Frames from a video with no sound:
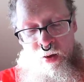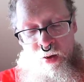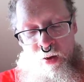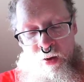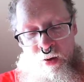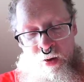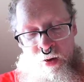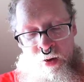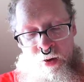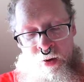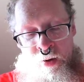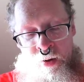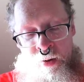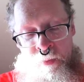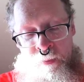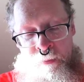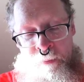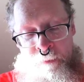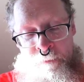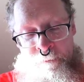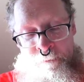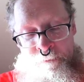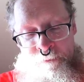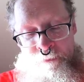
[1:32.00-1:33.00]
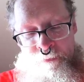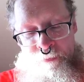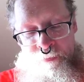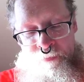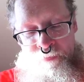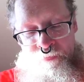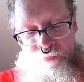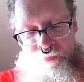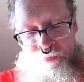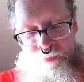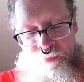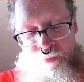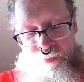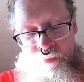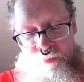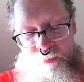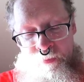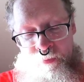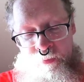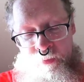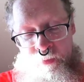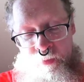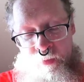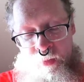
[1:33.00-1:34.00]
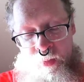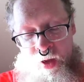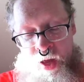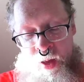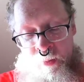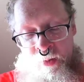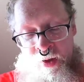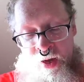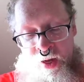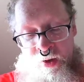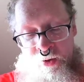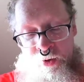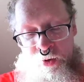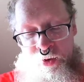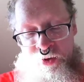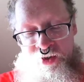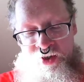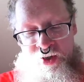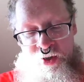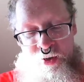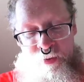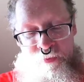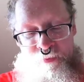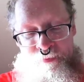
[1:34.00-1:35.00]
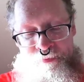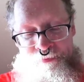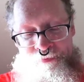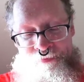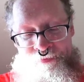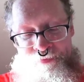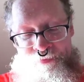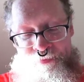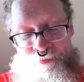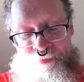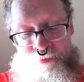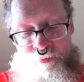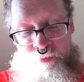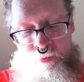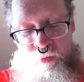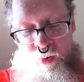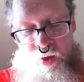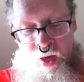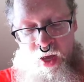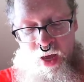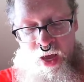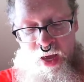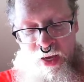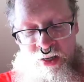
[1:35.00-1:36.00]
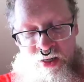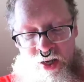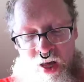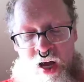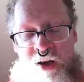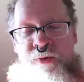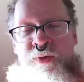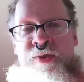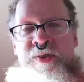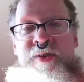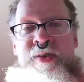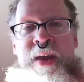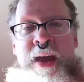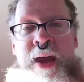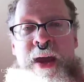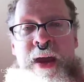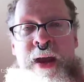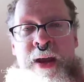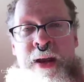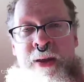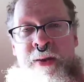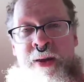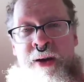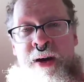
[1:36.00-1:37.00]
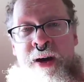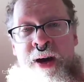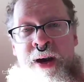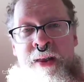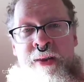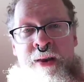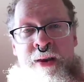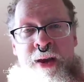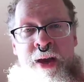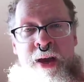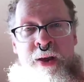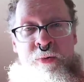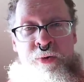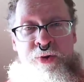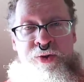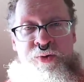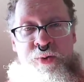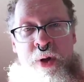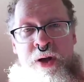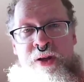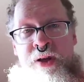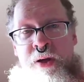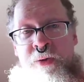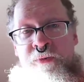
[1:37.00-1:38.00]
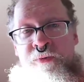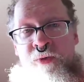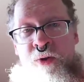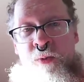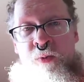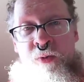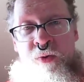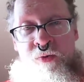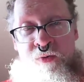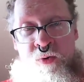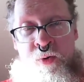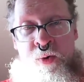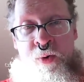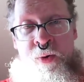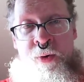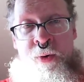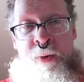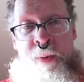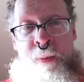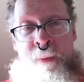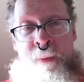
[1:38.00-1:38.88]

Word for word: Um, I mean, there's a. I had talked with Dan, the guy that I was renting from before.